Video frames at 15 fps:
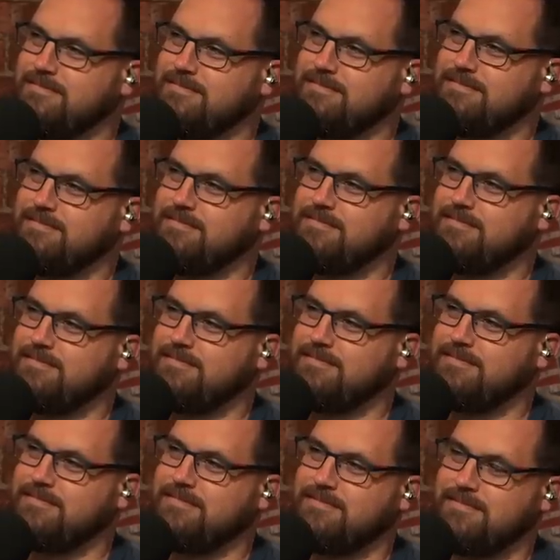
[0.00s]

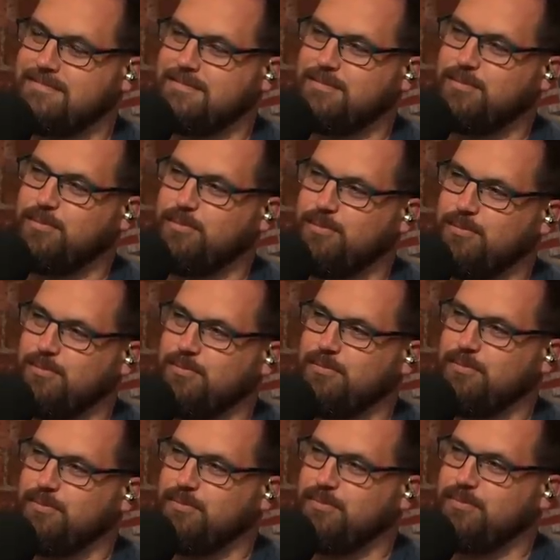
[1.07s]

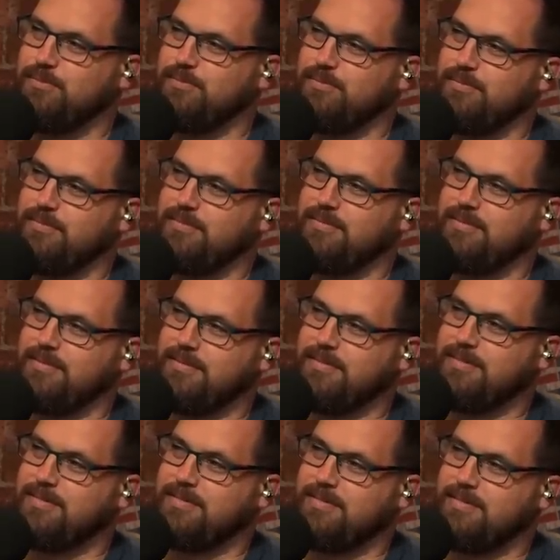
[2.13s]

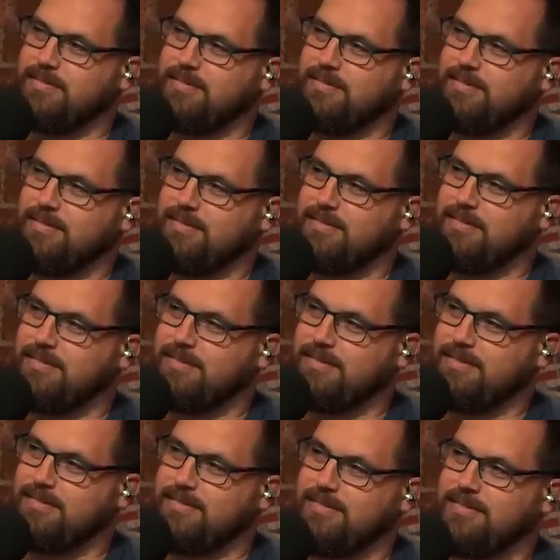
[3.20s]

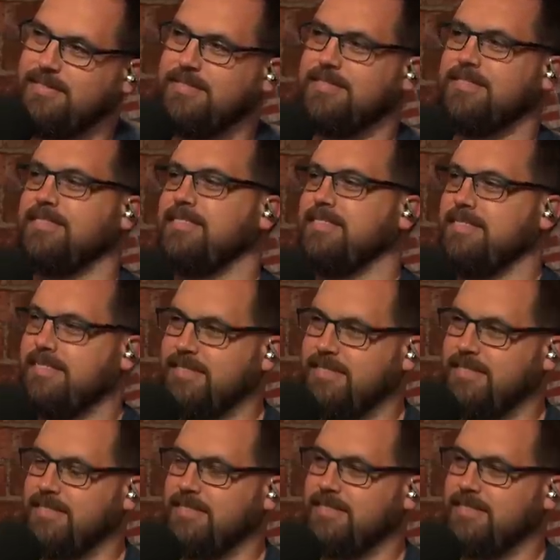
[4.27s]
(not speaking)